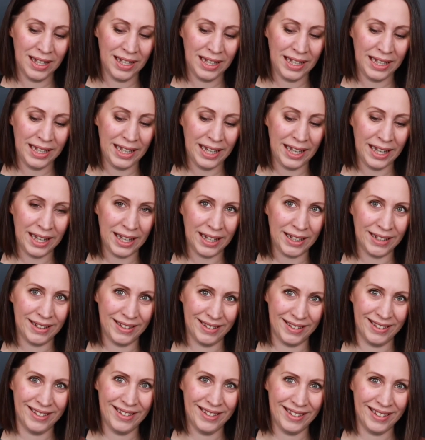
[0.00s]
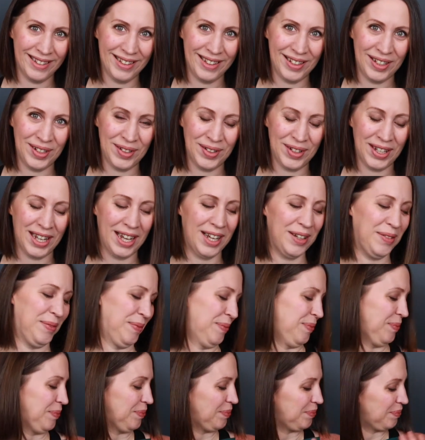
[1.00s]
Yeah. Okay.
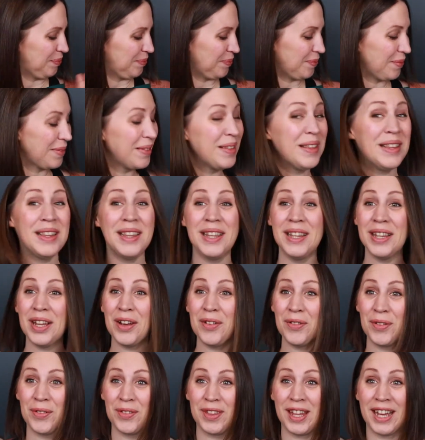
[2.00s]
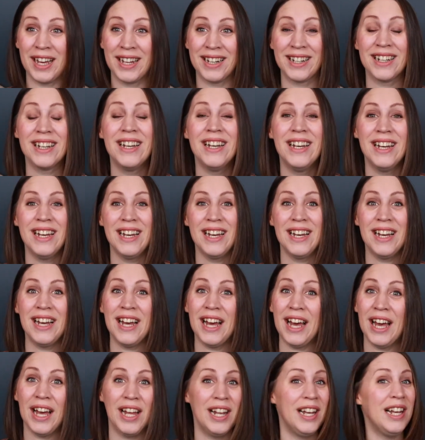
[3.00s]
Enough of that.
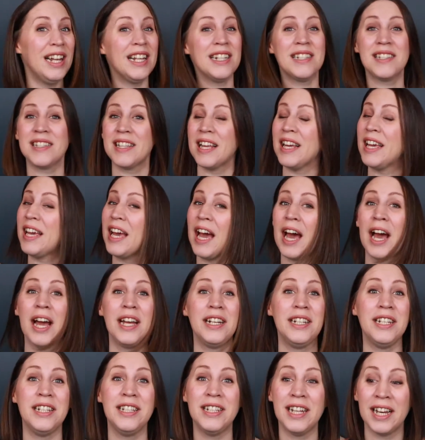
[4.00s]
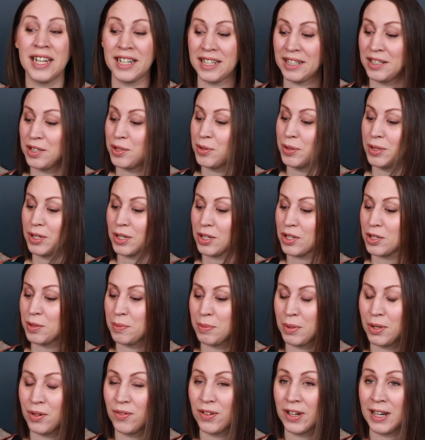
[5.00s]
Let's say I did that introduction
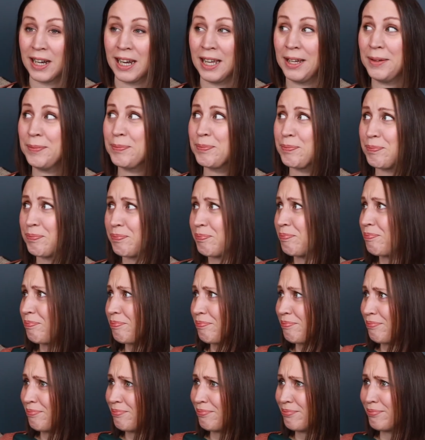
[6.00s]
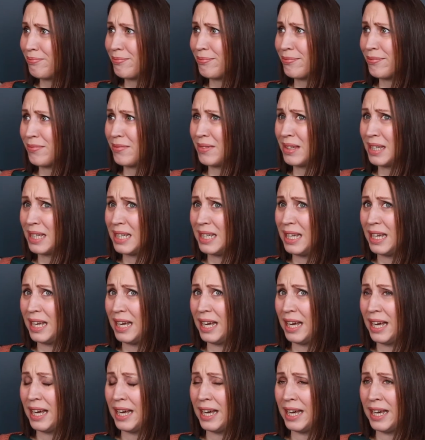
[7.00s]
perfectly.
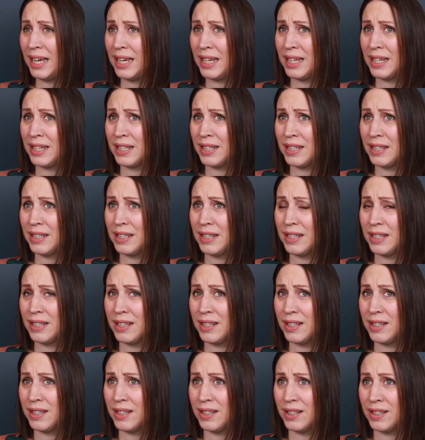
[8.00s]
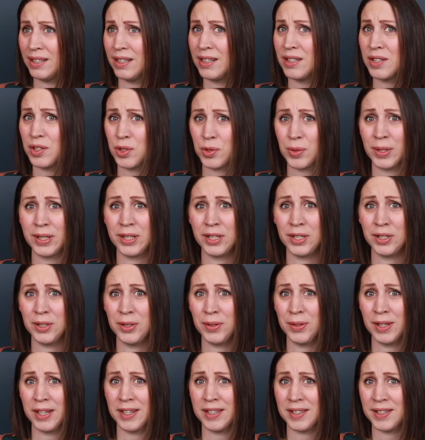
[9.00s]
And let's try to
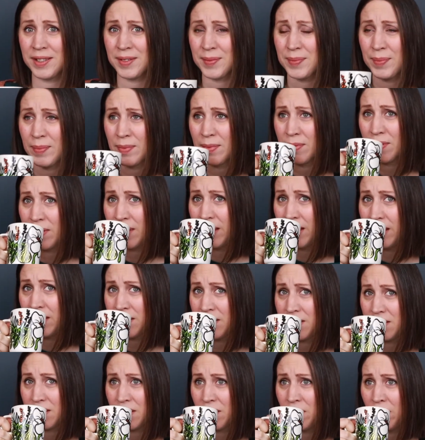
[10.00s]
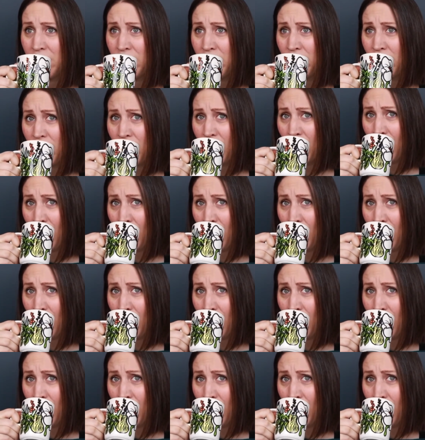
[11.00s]
do this. It's a